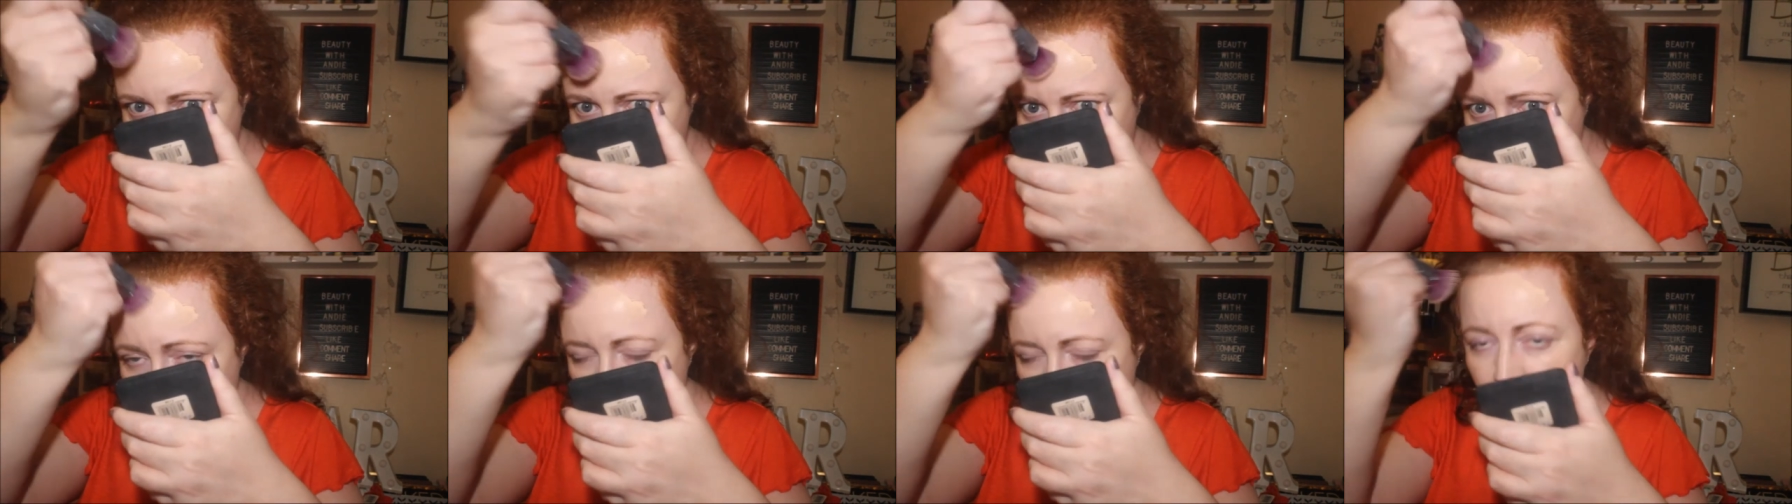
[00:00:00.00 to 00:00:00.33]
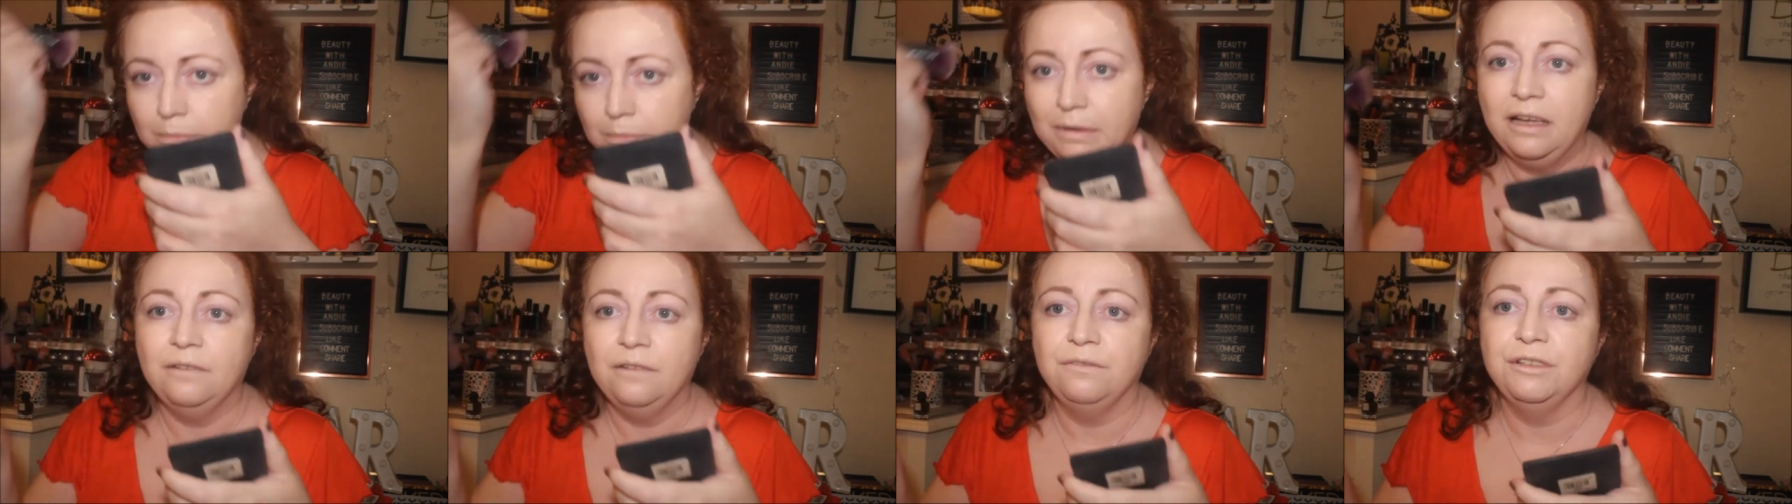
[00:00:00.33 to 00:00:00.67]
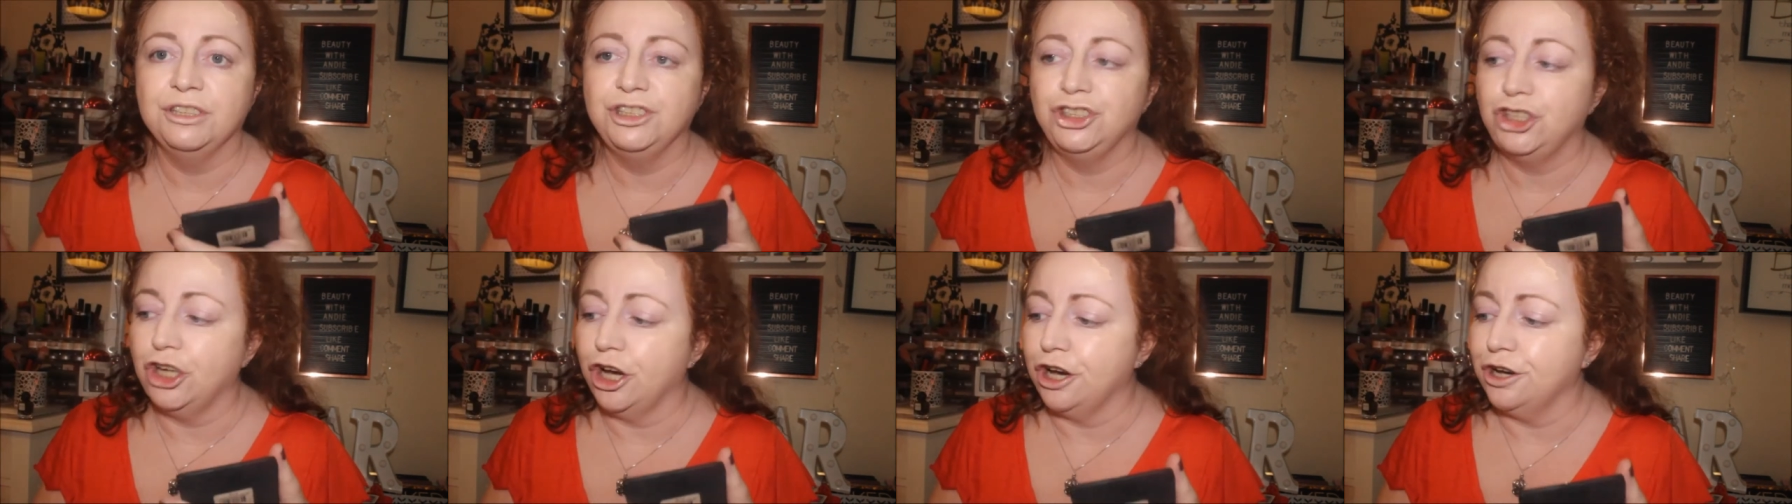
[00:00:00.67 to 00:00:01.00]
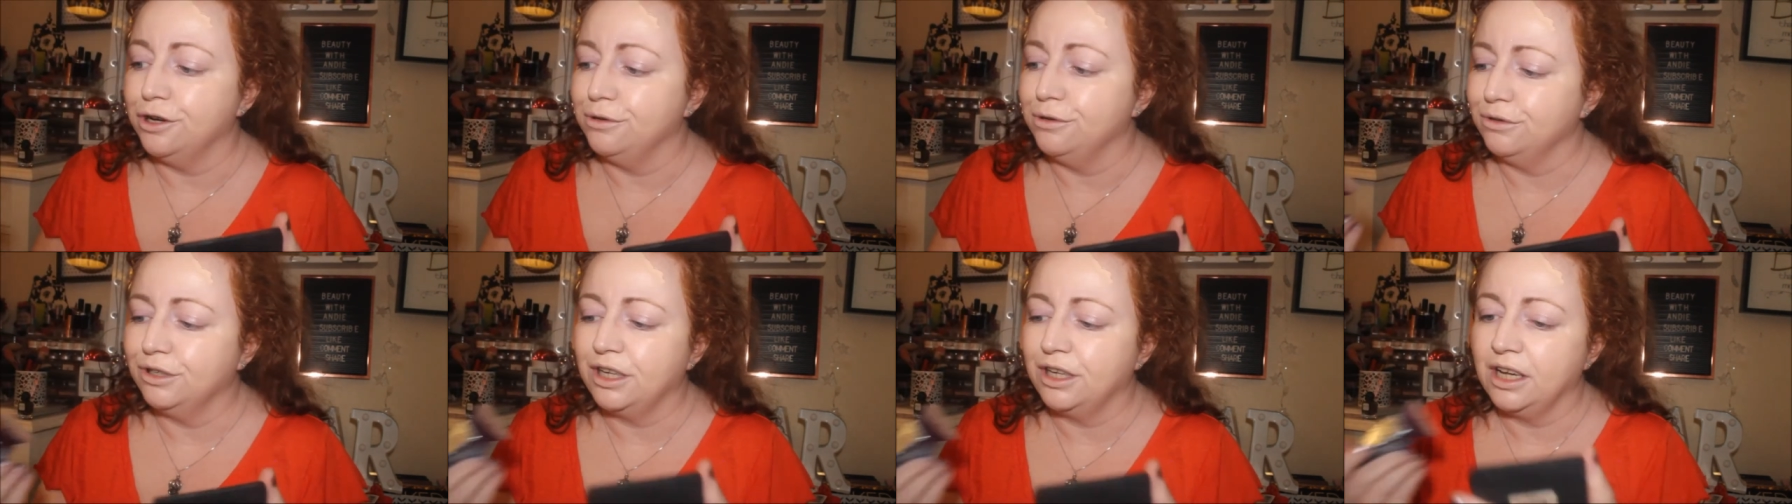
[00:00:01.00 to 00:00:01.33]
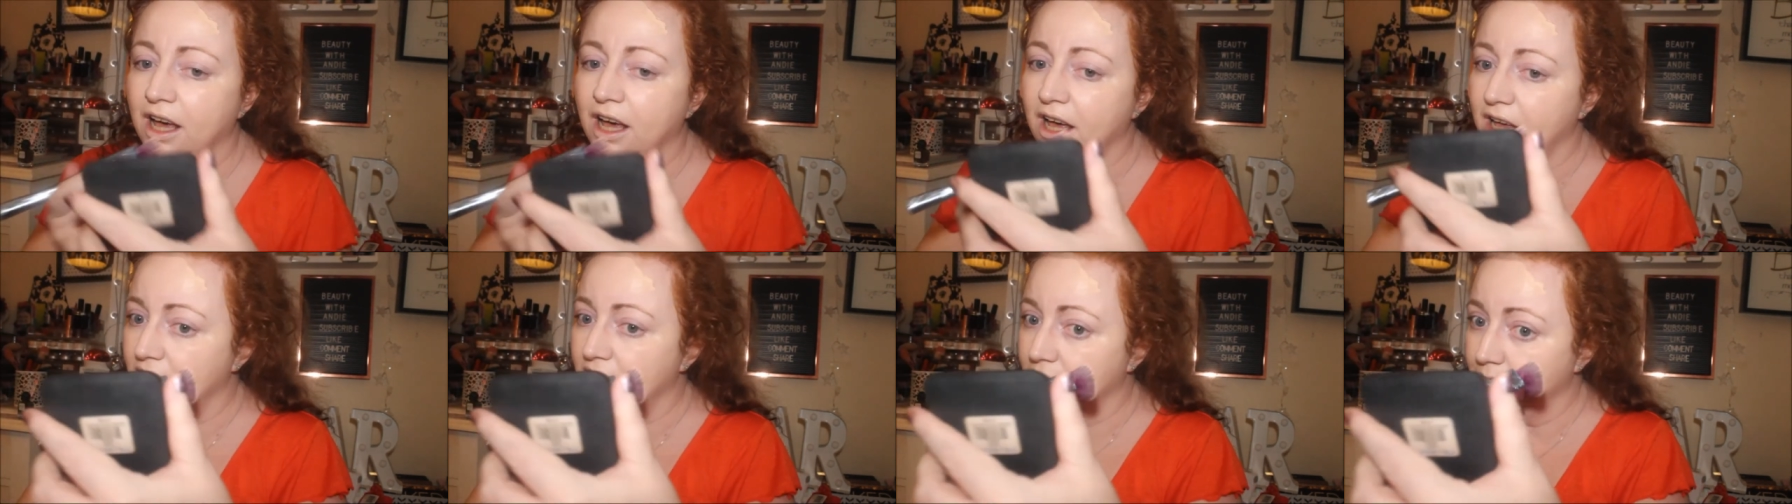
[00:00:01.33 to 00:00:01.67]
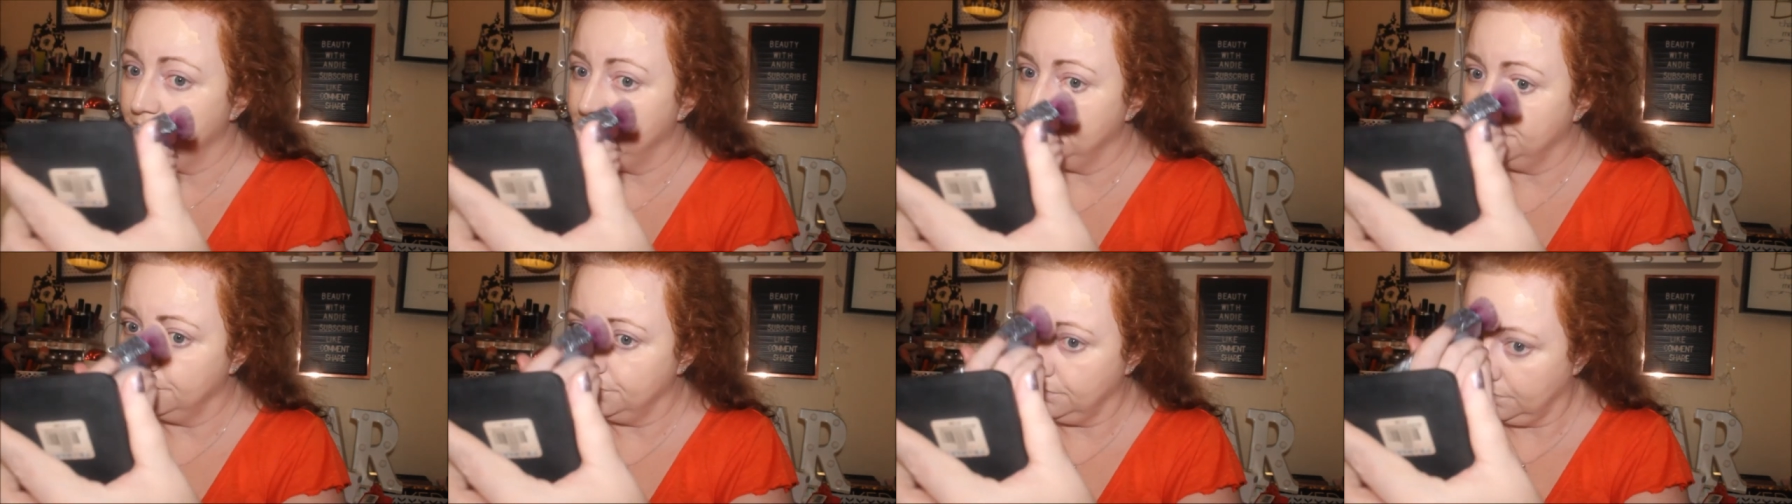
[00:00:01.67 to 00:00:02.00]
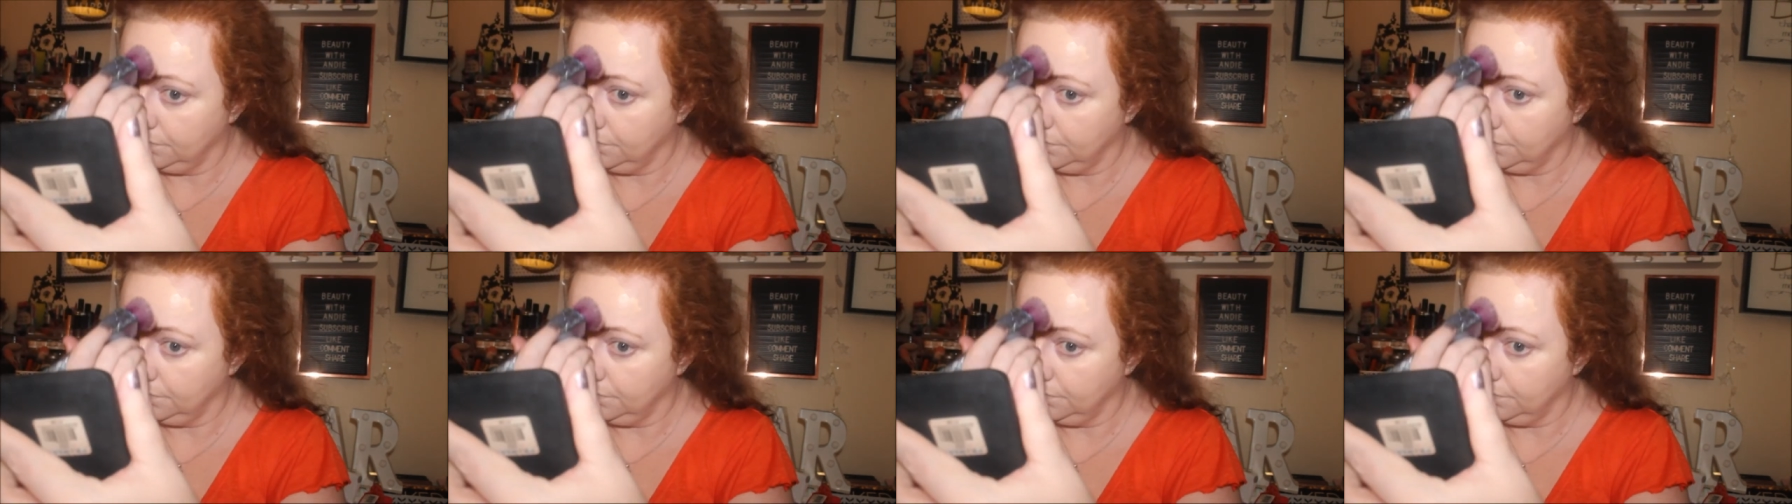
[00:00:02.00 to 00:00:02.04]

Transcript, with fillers: little bit of a joke, because um,